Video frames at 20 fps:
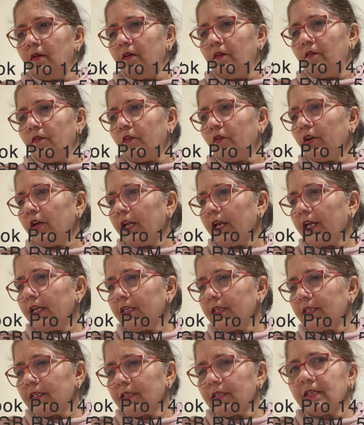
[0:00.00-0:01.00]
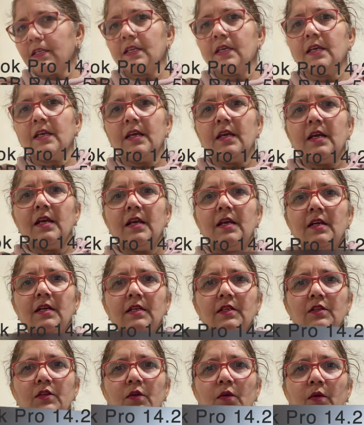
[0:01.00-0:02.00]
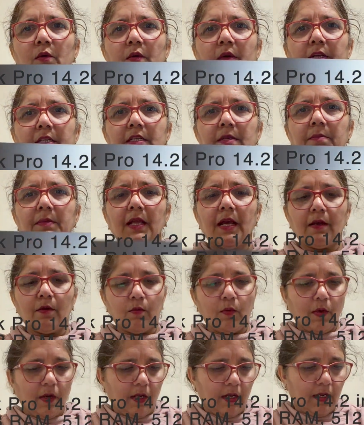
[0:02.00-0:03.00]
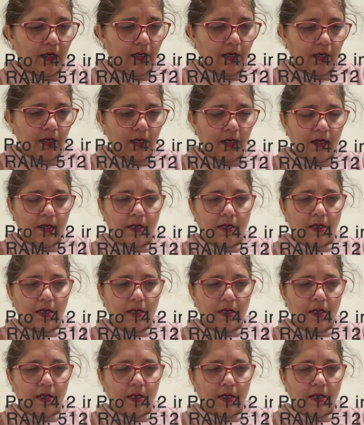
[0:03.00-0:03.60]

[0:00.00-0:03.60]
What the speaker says: Very nice. So it's a black one.